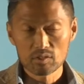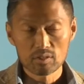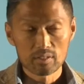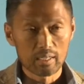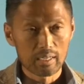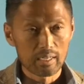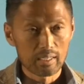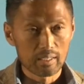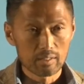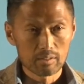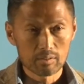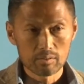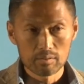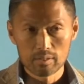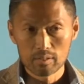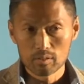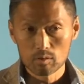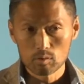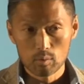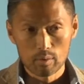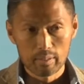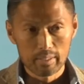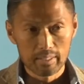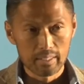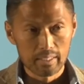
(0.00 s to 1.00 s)

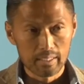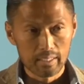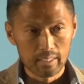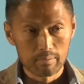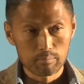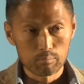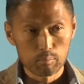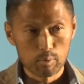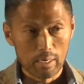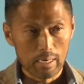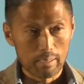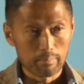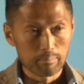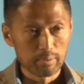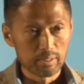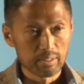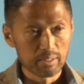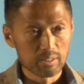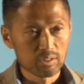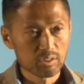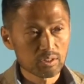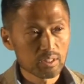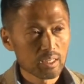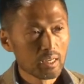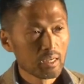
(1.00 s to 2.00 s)
929
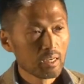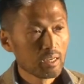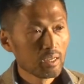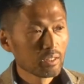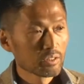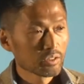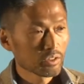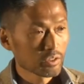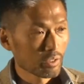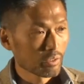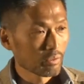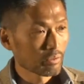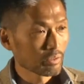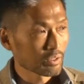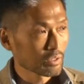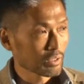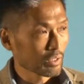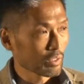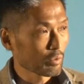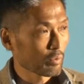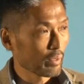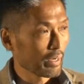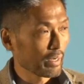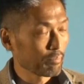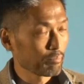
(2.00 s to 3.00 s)
properties, so it was a
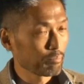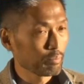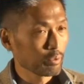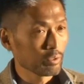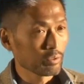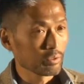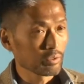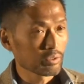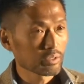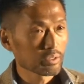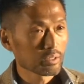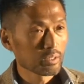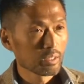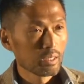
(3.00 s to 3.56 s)
great boost.